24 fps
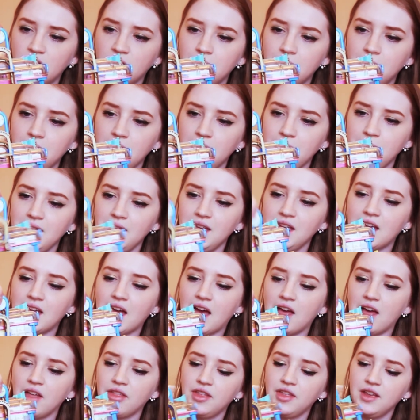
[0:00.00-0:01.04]
Maybe,
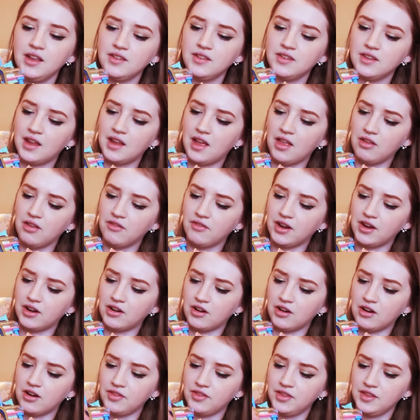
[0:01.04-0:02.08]
yeah, I think it's an
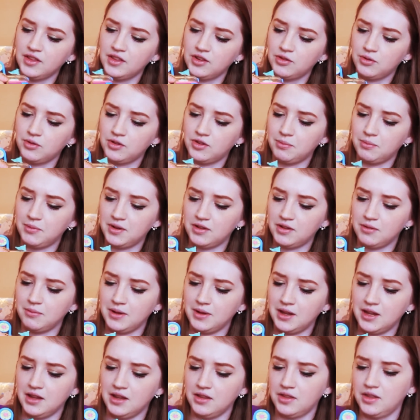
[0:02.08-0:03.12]
elevator. I think that's what it's meant to
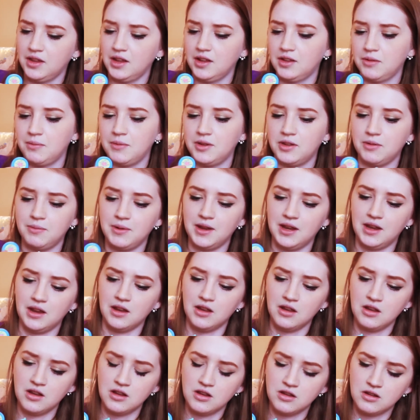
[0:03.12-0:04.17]
be. I think it's meant to be
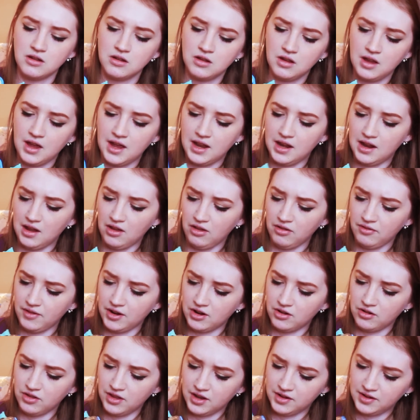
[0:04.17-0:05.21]
an
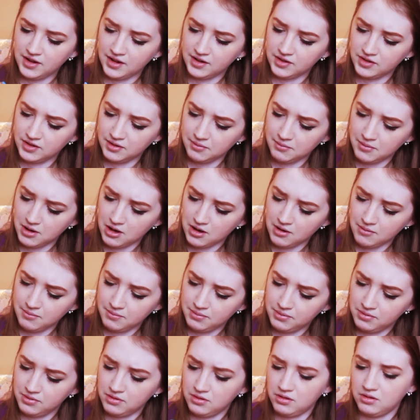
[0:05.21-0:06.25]
elevator that takes them up.
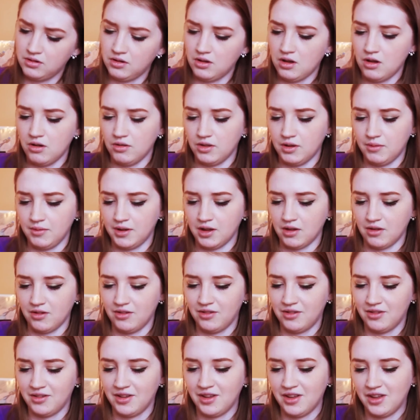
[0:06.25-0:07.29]
Oh, there we go.
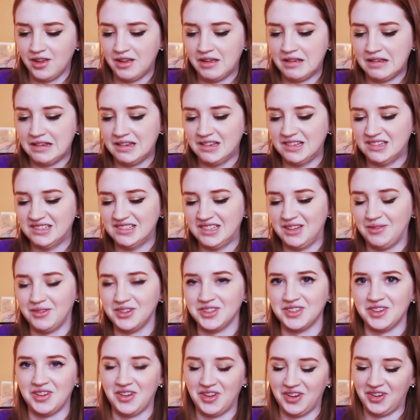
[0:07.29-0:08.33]
It
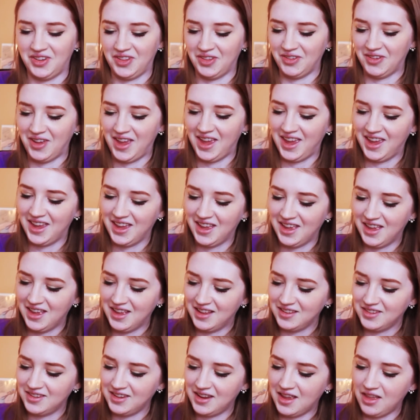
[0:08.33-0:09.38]
wasn't on all the way.
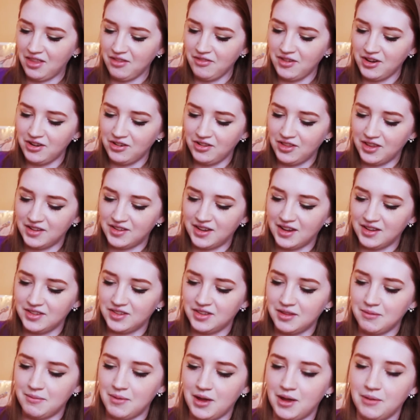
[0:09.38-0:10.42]
It's an elevator that takes
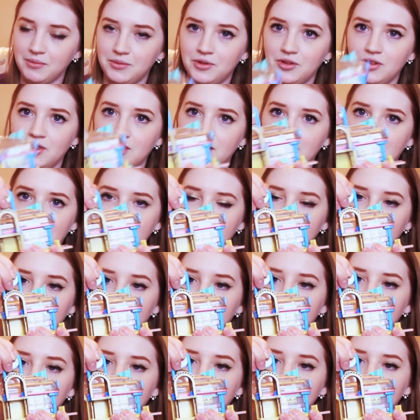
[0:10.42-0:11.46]
them up to the
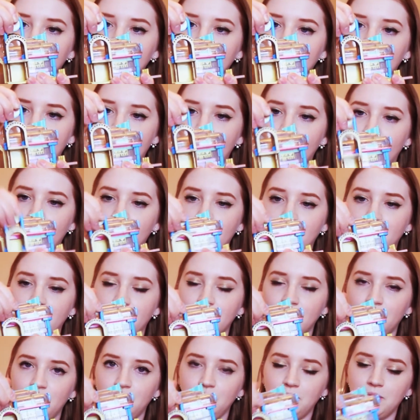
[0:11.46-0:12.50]
next level of
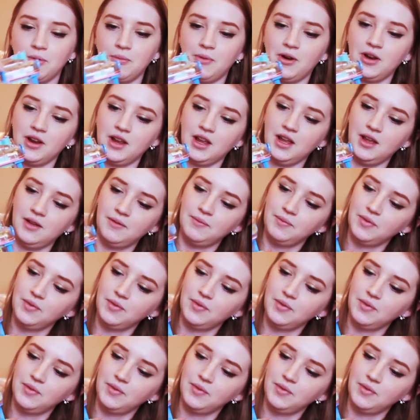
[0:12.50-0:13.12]
the supermarket.